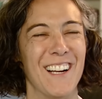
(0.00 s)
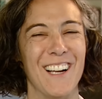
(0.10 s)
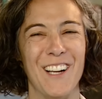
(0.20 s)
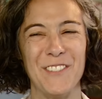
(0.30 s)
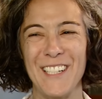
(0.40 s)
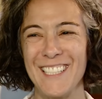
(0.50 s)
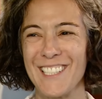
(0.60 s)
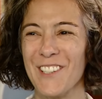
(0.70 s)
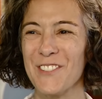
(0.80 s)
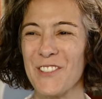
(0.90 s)
ready
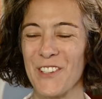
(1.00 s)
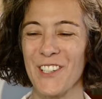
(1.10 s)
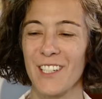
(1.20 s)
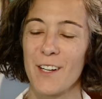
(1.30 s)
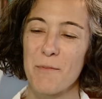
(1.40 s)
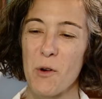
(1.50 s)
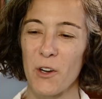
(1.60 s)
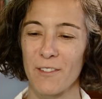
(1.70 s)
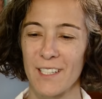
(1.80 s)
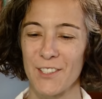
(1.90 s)
to go for
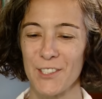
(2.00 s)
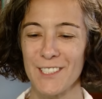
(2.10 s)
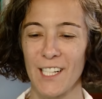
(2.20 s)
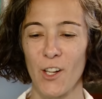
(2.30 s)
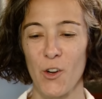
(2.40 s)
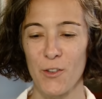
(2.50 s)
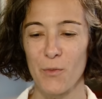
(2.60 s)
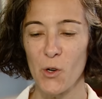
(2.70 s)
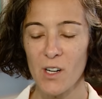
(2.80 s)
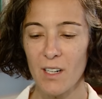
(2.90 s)
more adventures and learn
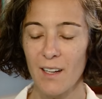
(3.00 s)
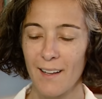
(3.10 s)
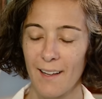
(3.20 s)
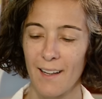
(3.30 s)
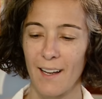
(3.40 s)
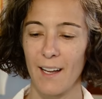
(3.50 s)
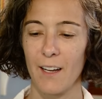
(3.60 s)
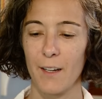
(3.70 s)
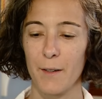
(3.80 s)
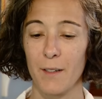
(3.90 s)
more.
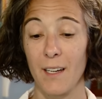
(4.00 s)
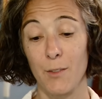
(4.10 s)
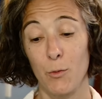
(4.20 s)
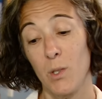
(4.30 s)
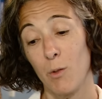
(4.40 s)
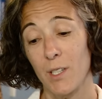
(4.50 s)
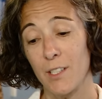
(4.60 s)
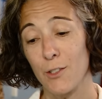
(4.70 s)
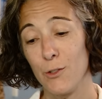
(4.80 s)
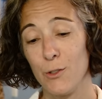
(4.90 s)
And we
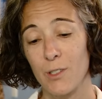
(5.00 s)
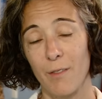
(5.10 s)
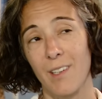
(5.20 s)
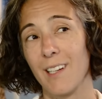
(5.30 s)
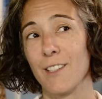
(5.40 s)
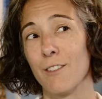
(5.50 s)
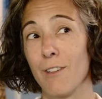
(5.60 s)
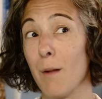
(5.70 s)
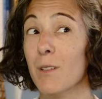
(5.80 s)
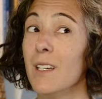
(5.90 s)
wanted to do something as a
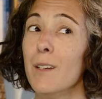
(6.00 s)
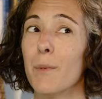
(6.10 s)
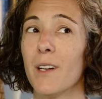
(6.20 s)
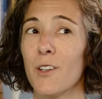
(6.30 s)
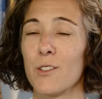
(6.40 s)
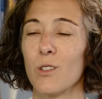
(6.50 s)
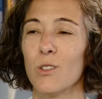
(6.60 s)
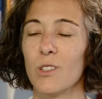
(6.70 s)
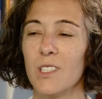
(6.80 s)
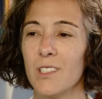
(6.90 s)
family, but
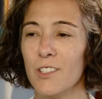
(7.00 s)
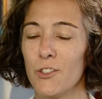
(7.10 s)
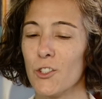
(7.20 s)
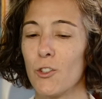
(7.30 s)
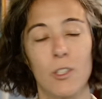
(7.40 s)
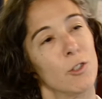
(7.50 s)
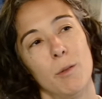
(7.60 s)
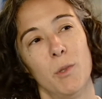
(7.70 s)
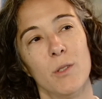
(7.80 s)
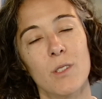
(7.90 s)
also continue to
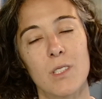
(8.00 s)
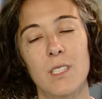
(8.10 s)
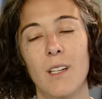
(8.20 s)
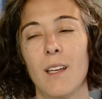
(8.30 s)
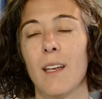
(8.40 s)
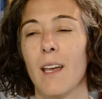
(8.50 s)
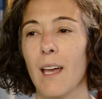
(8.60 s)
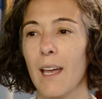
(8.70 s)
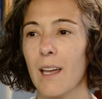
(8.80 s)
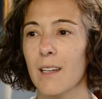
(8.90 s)
contribute.
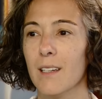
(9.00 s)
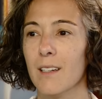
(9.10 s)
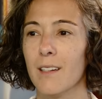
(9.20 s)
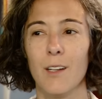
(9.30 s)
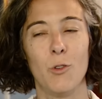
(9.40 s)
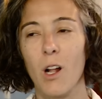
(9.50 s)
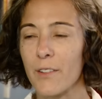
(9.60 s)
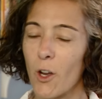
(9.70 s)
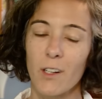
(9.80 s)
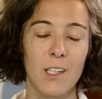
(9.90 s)
And then while
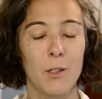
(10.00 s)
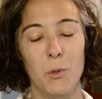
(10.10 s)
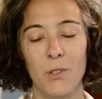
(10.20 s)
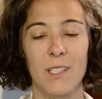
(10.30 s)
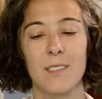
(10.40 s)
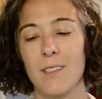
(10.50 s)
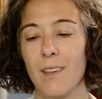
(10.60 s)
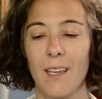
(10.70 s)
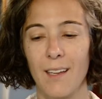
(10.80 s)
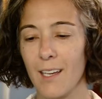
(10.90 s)
talking about this
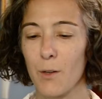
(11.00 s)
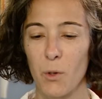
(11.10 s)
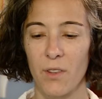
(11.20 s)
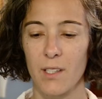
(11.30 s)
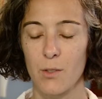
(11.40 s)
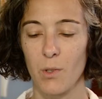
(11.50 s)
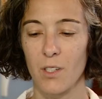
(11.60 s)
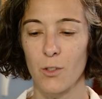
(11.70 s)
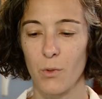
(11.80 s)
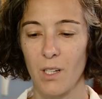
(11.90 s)
and thinking about this, we
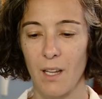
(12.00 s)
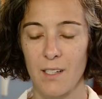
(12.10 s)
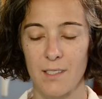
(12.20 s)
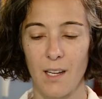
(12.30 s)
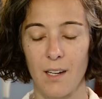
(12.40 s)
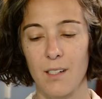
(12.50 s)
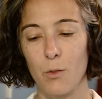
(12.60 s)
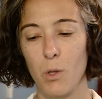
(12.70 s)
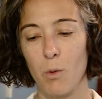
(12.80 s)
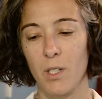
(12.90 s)
also realized that
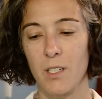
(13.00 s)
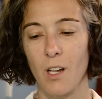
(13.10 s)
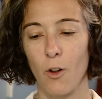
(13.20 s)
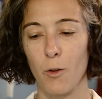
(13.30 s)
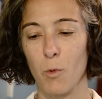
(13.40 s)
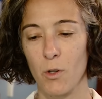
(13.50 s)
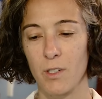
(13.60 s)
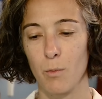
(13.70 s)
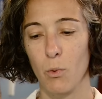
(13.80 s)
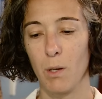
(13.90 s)
we wanted to learn more
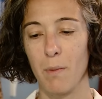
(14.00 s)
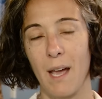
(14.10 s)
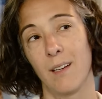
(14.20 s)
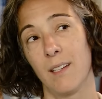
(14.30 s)
to bring back